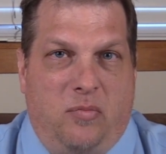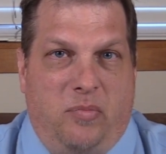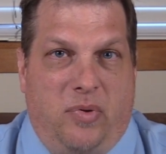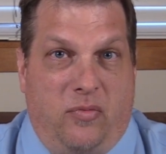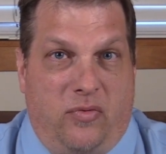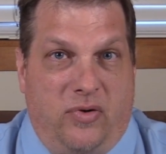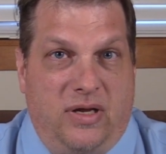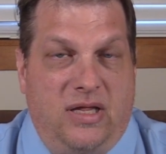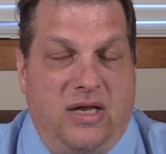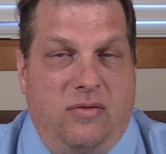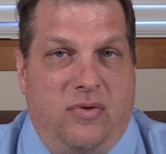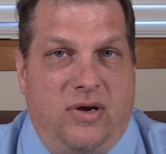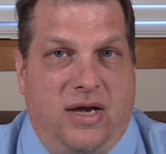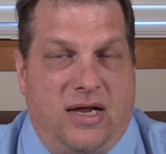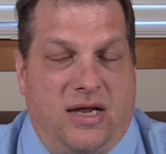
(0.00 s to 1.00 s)
But
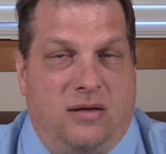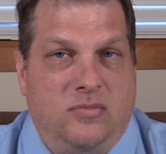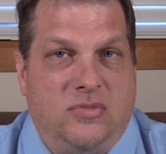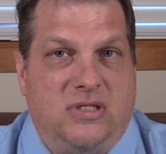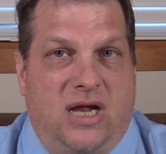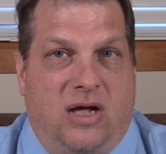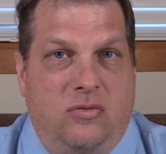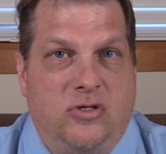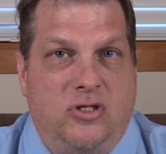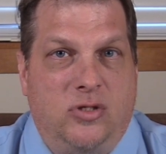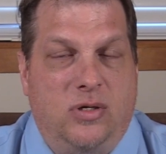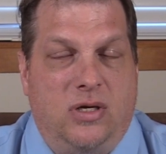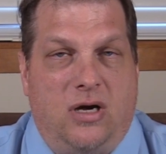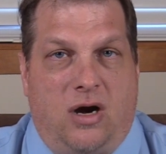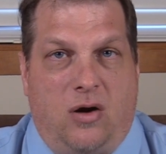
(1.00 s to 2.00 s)
really, when it comes down
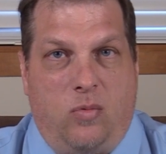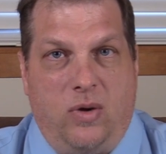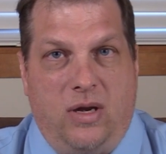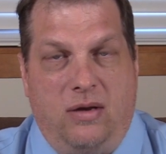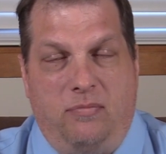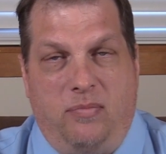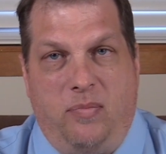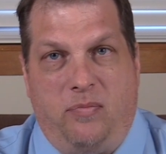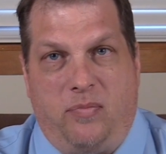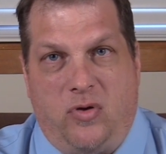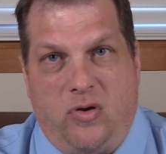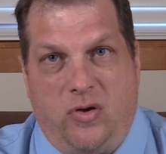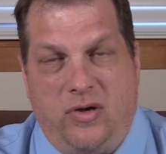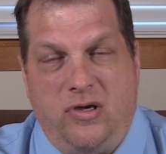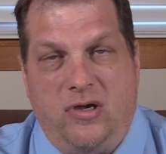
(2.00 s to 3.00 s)
to it, are we
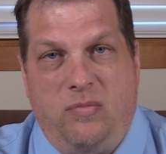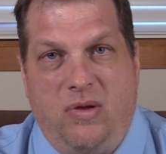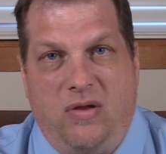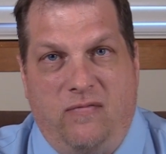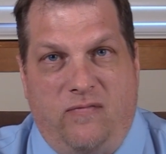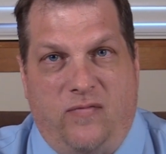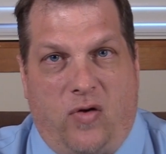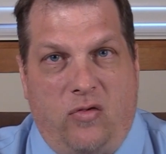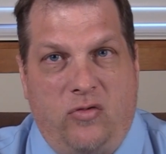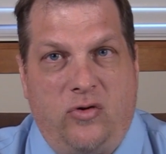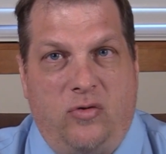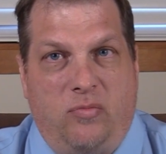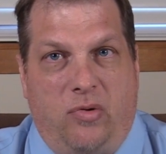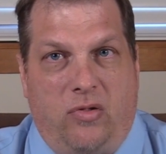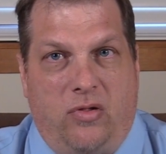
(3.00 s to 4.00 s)
going to be
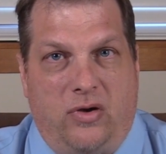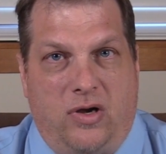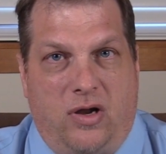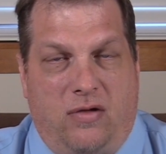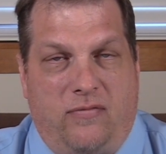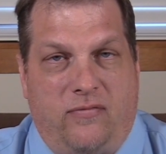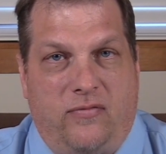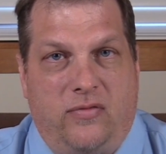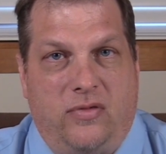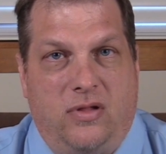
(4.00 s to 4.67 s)
vulnerable enough?